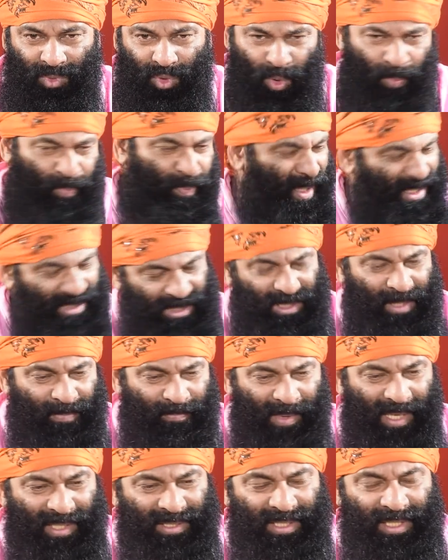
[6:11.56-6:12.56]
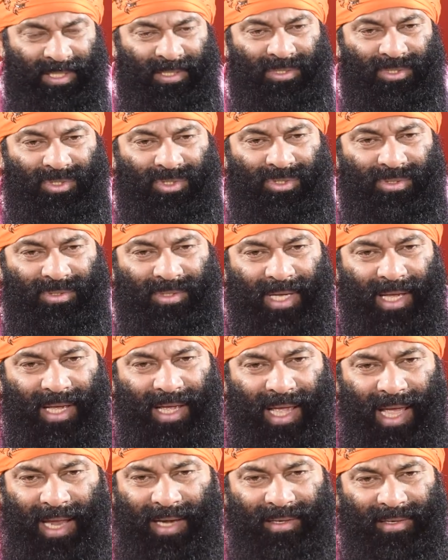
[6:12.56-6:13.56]
to press the button
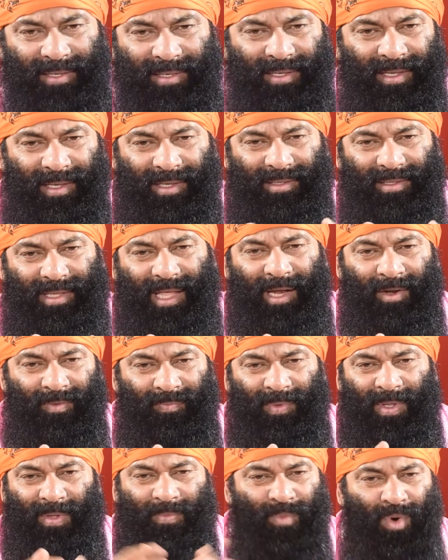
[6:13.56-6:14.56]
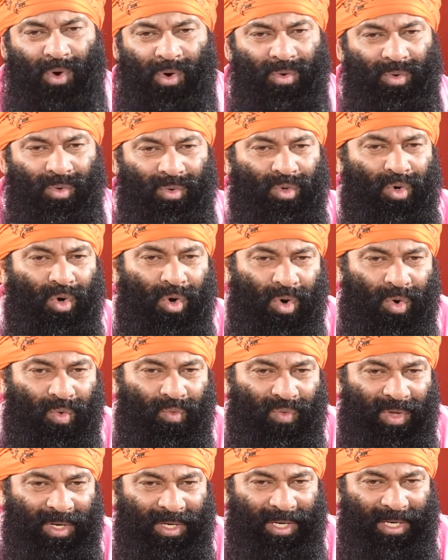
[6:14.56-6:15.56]
and there will be more, no
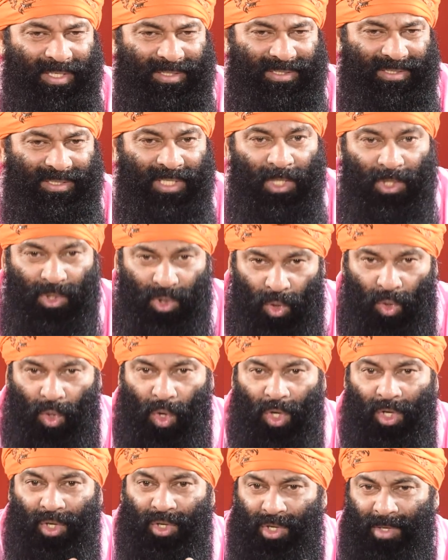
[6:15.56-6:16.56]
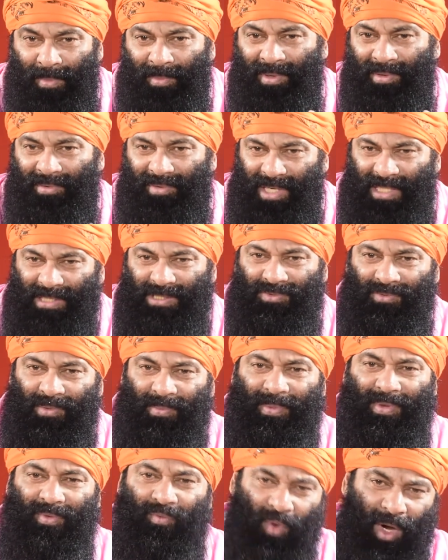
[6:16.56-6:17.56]
winners. The whole human race will
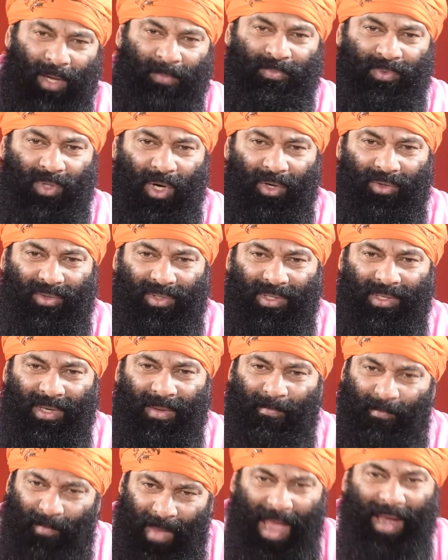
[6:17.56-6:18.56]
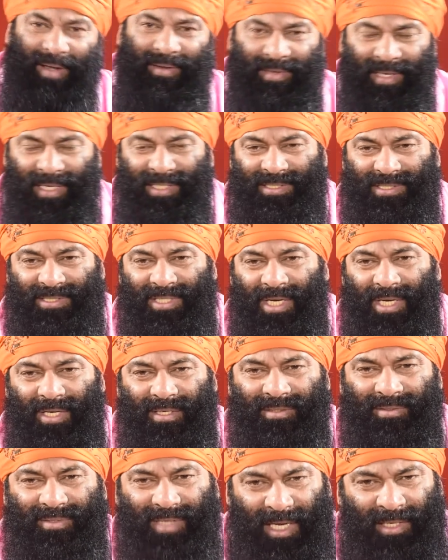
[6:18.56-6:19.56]
be wiped out. Madness,
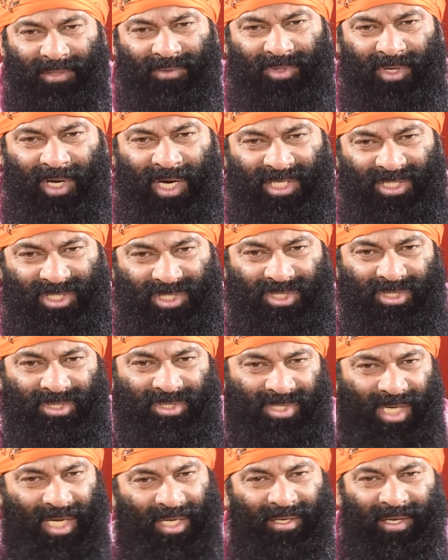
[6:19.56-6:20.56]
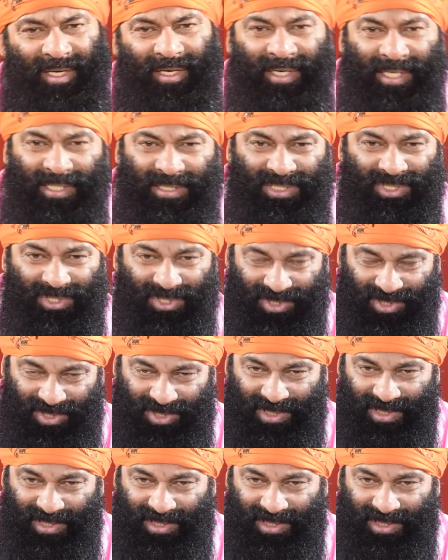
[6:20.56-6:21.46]
drunkards, drug addicts